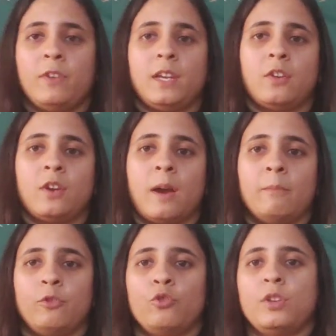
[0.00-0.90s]
we
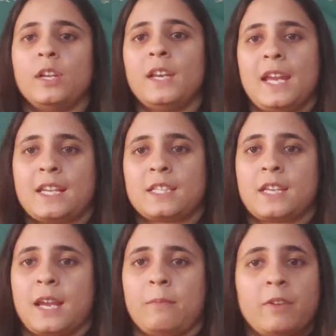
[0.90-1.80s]
come to the next
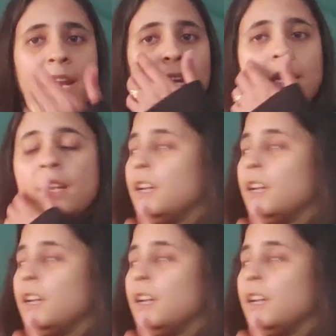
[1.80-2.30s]
time, right?